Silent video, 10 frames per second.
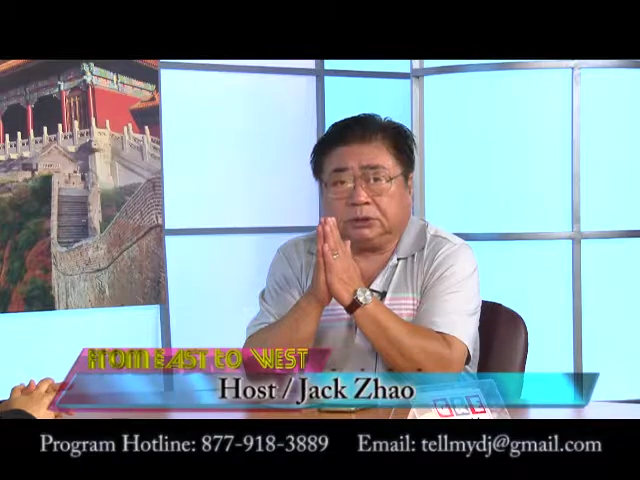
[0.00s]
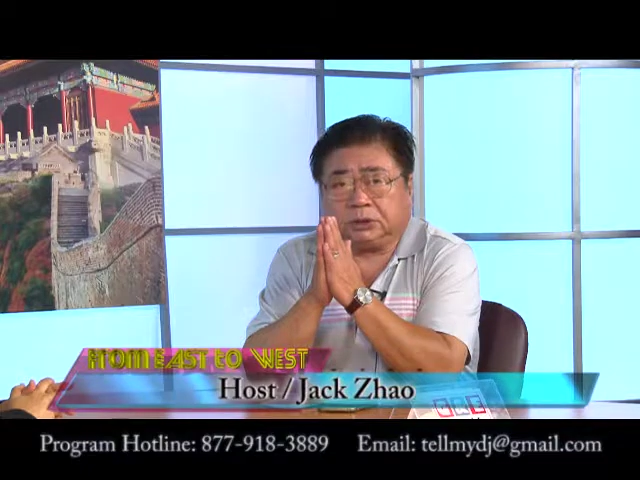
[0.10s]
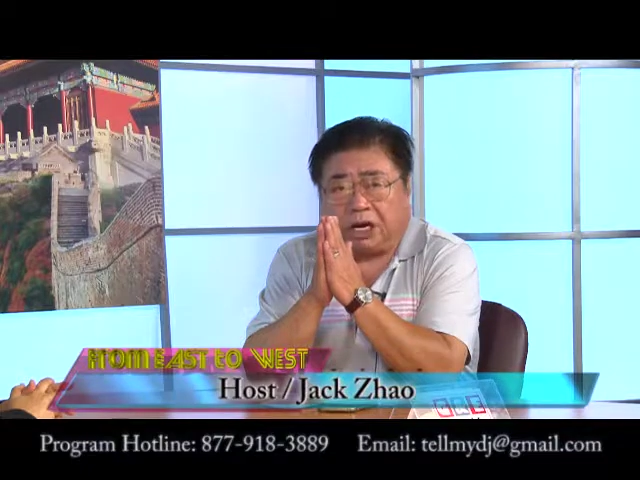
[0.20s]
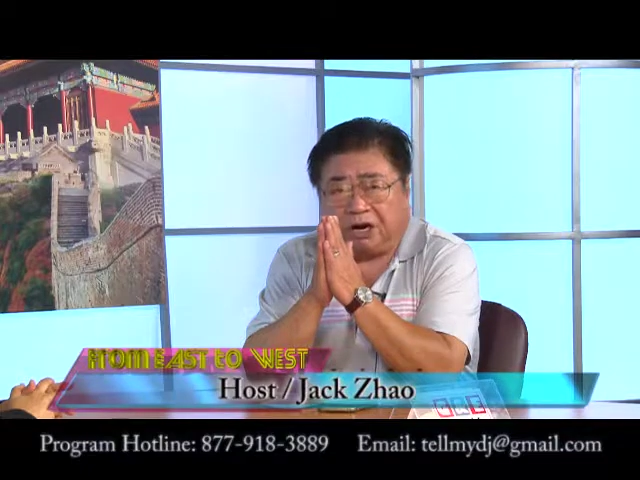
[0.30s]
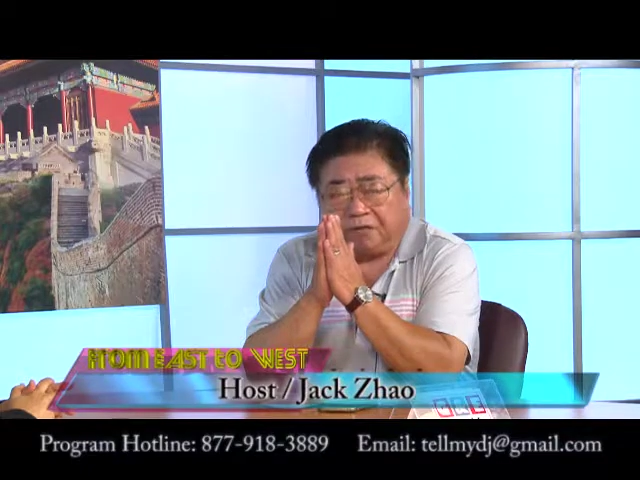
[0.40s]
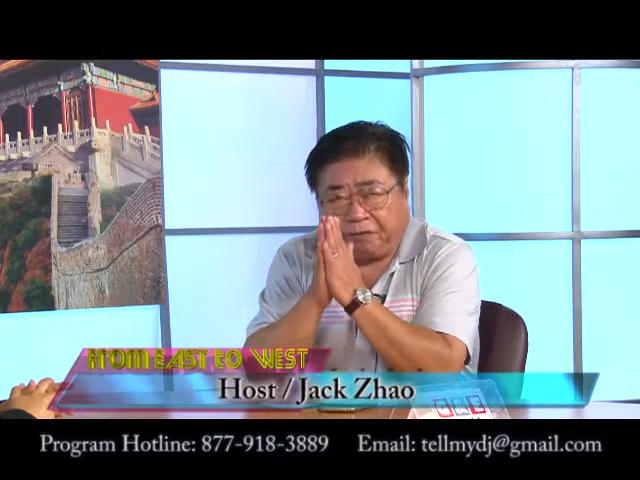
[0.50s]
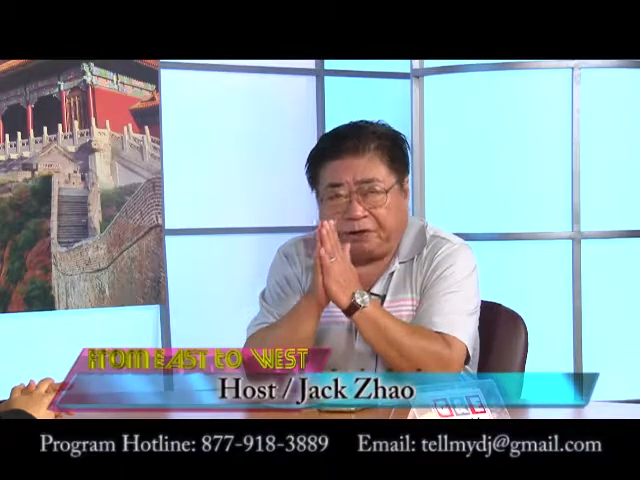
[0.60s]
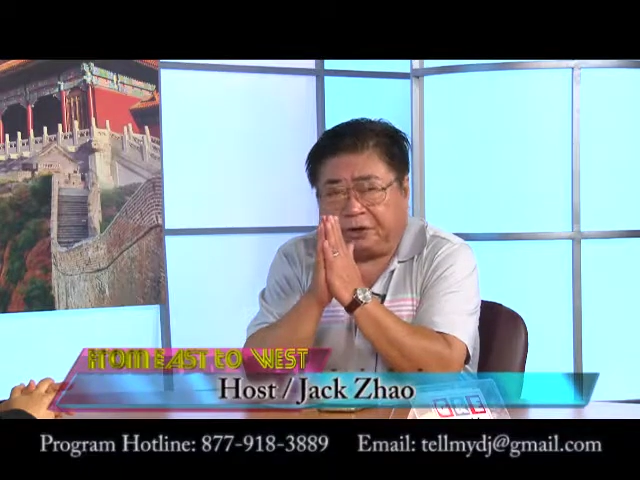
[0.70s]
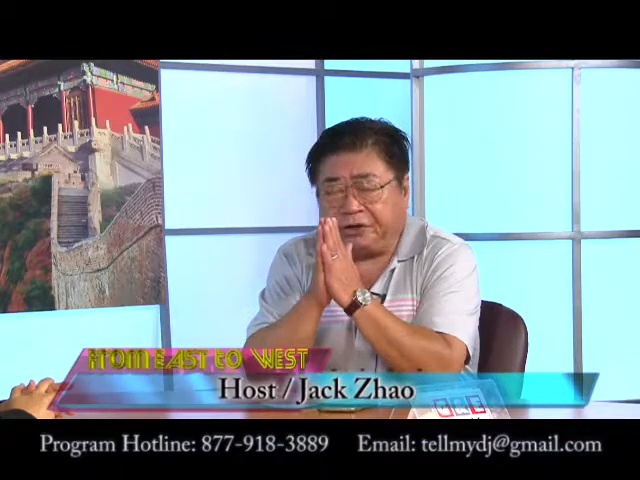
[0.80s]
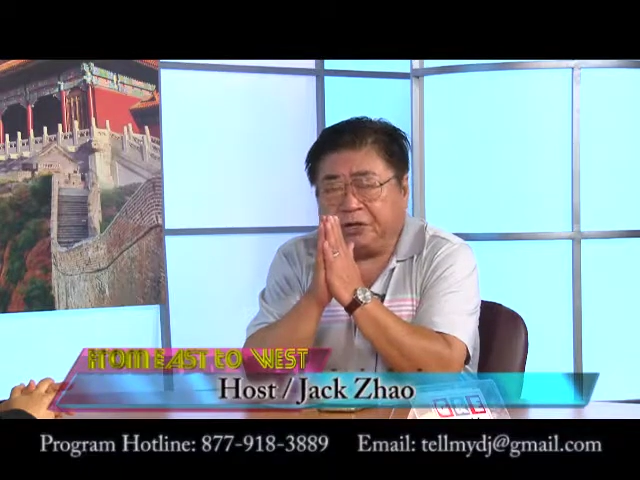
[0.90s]
talk
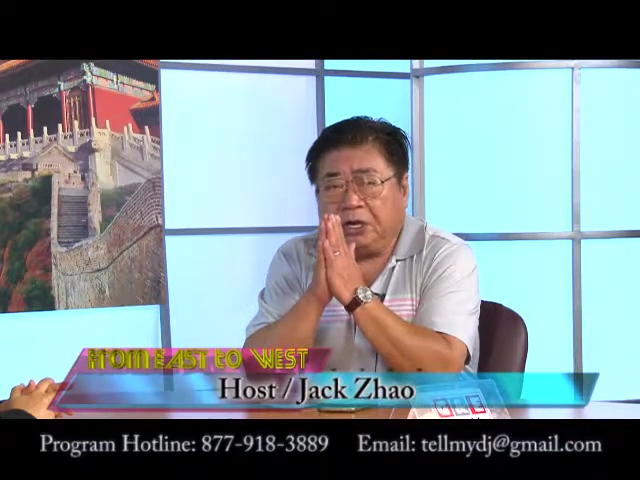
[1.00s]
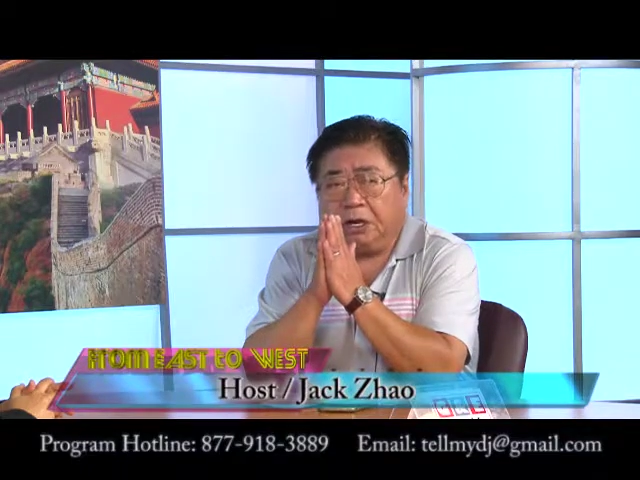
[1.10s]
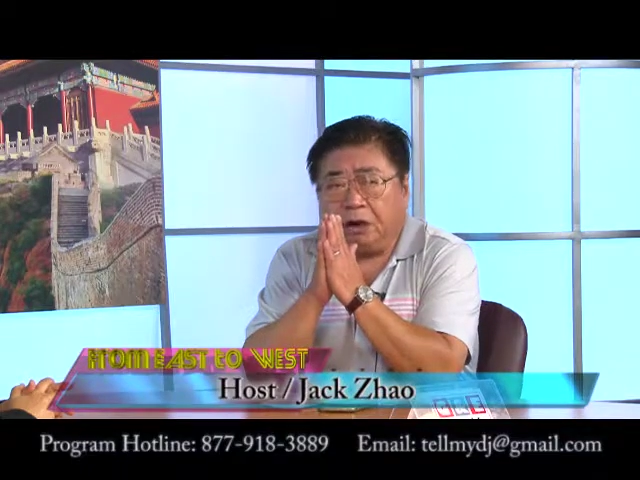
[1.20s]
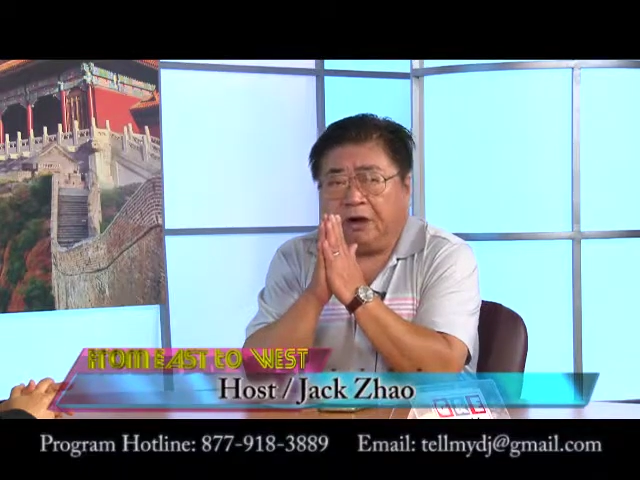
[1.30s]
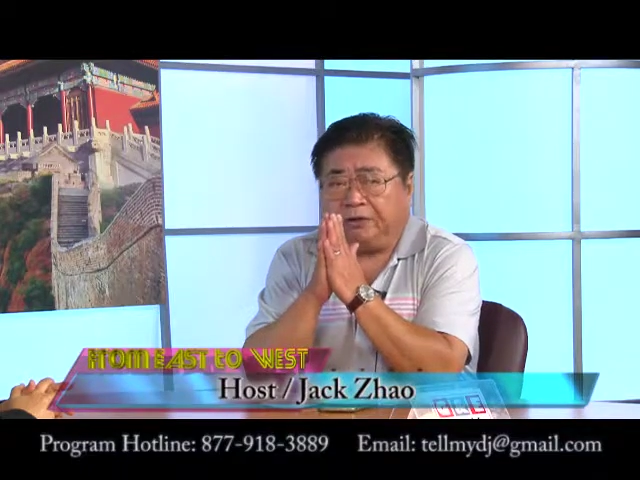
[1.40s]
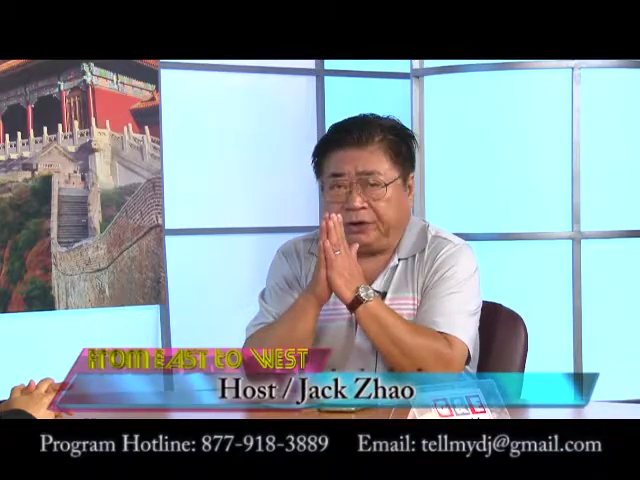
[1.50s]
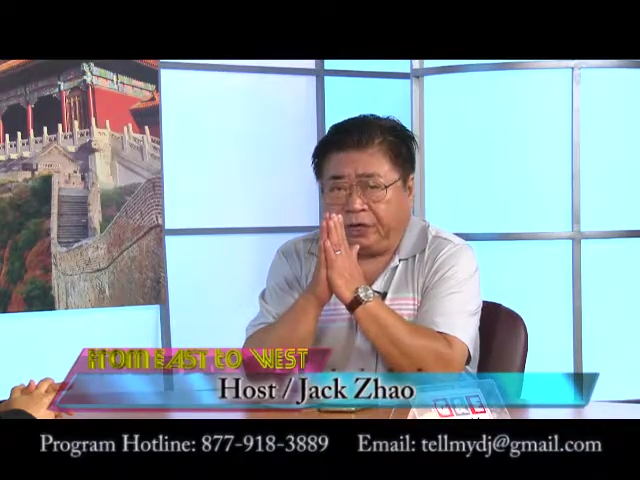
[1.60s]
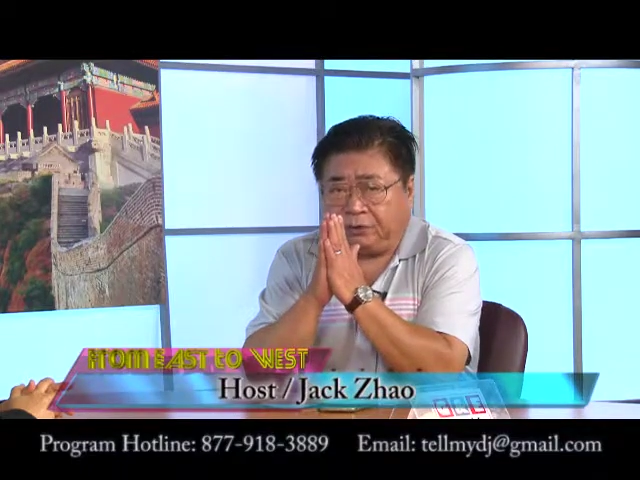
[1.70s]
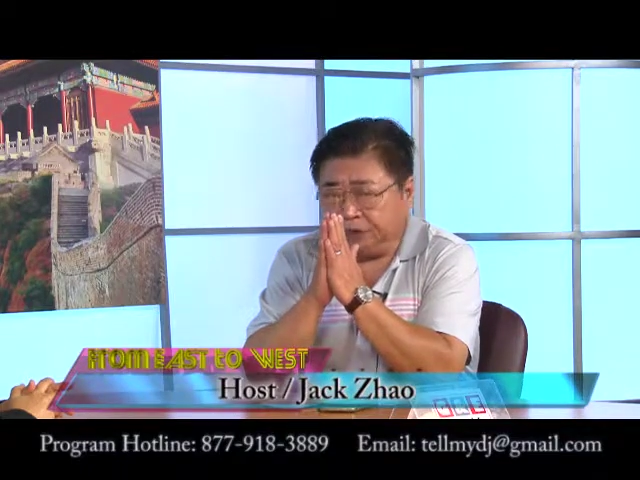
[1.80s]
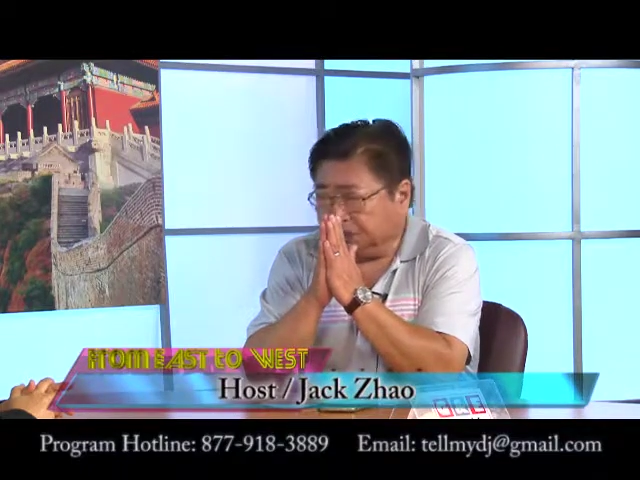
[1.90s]
further on
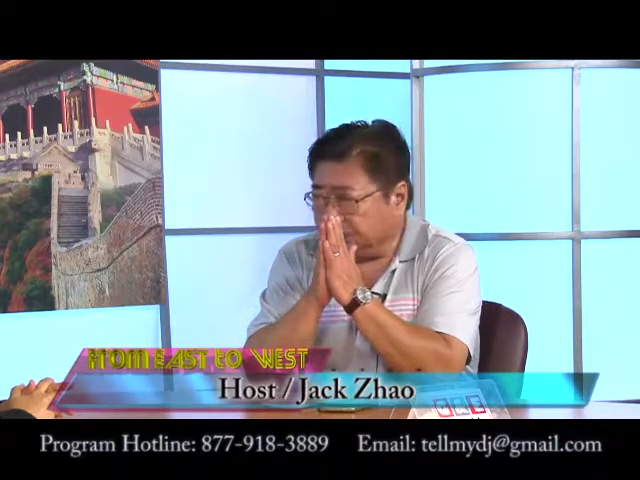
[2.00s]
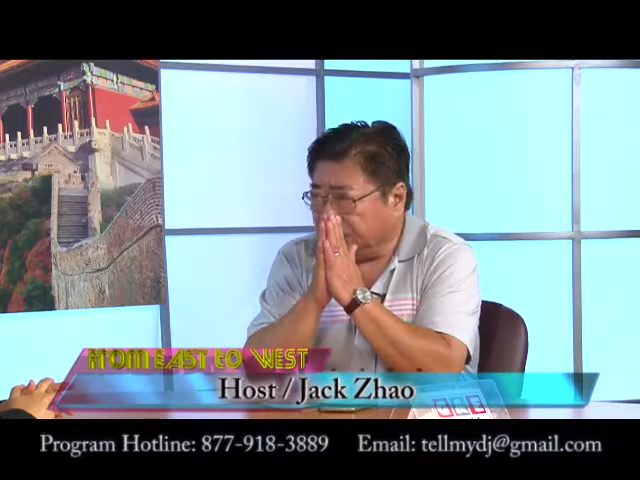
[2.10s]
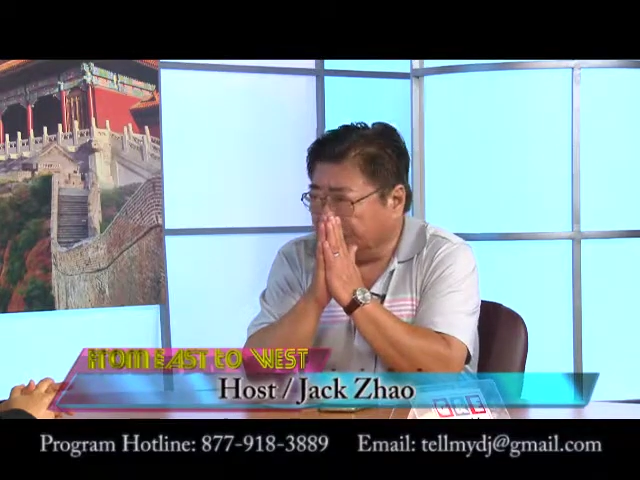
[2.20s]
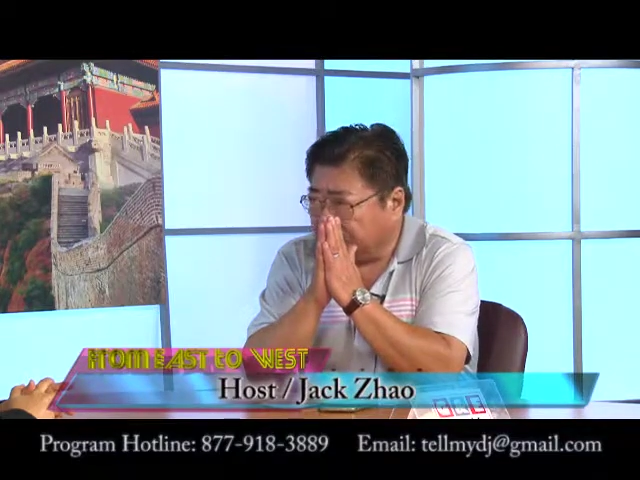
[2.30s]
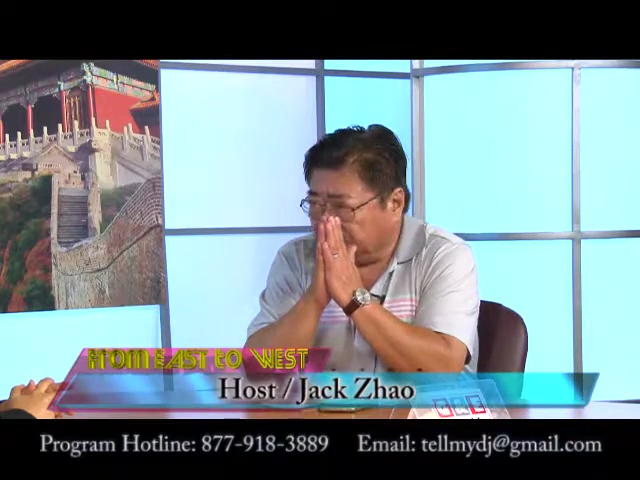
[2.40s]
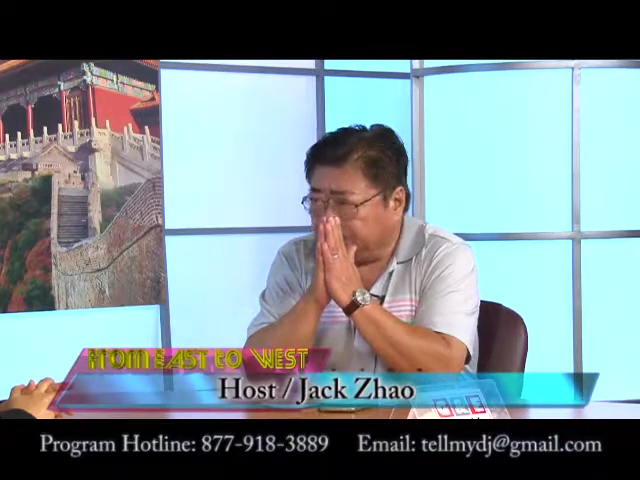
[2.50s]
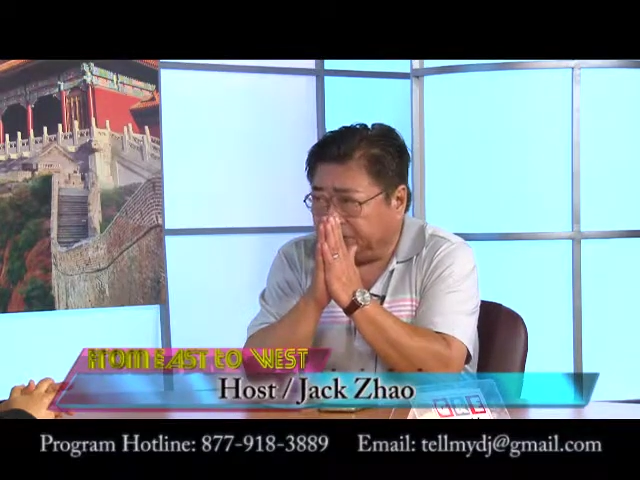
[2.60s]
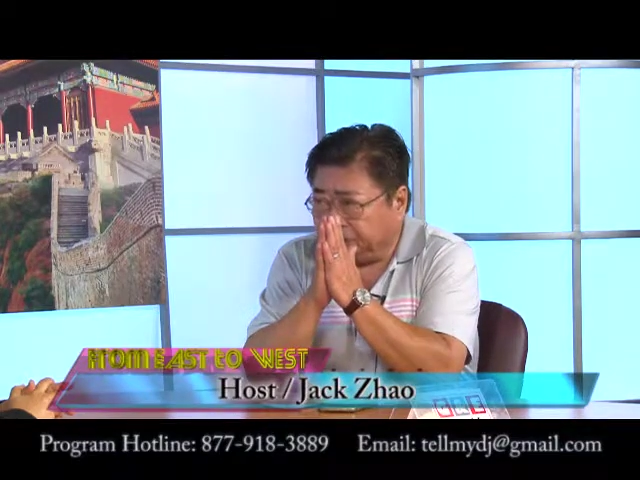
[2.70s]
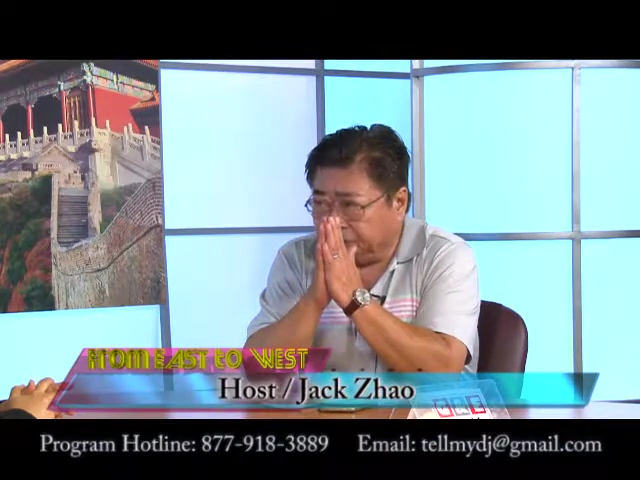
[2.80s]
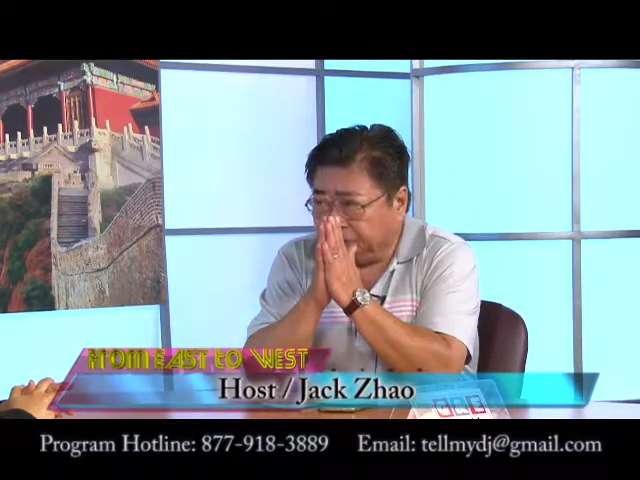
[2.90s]
their recent
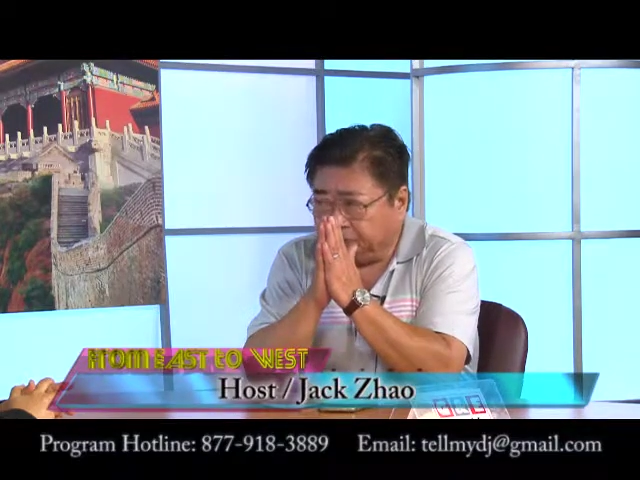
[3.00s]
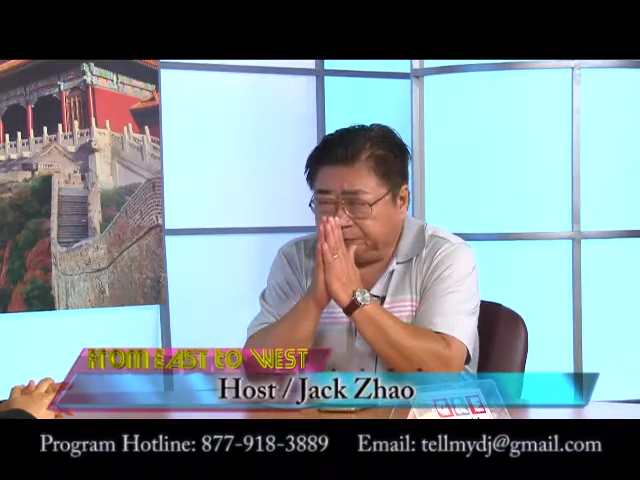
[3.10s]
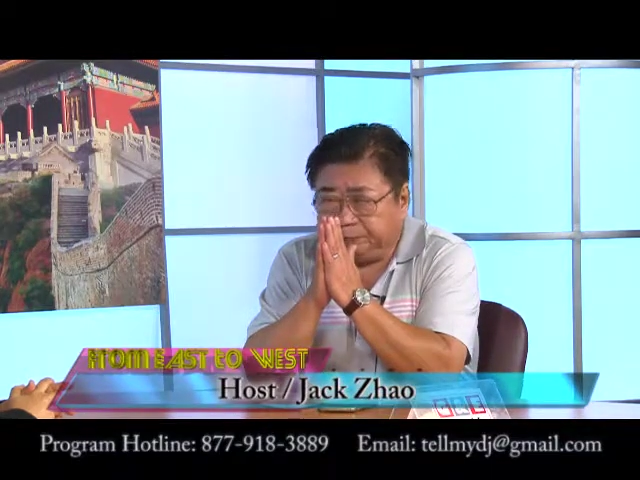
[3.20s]
activities.